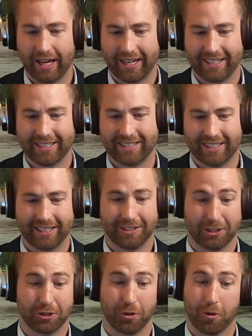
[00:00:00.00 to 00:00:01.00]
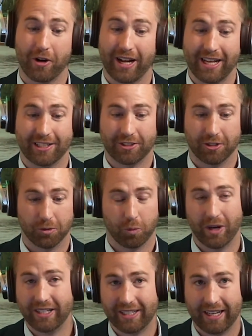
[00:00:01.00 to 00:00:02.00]
I guess the short answer is,
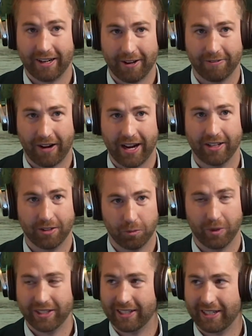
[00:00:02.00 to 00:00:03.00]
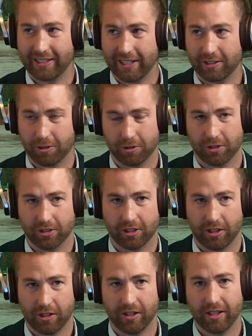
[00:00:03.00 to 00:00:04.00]
when can I file and when can I take Social
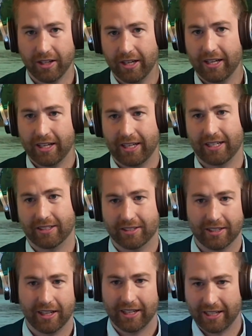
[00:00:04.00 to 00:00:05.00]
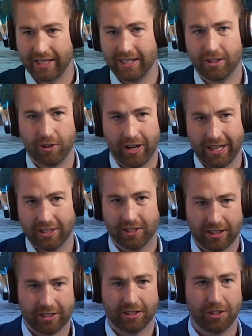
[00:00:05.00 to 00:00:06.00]
Security? It's either age
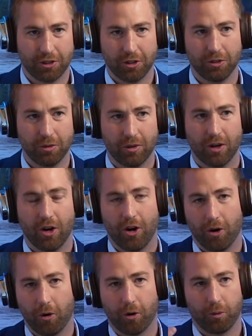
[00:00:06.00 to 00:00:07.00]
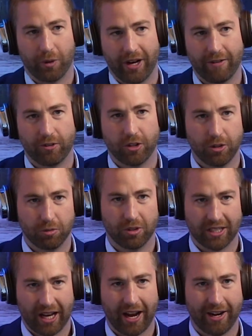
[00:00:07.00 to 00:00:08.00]
62 or whenever you
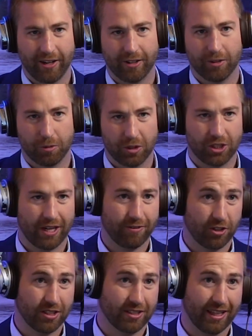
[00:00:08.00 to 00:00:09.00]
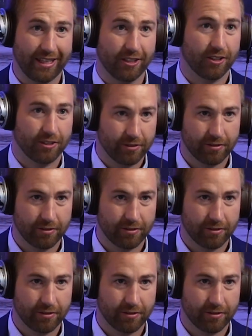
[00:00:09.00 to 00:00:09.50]
retire, whichever is later.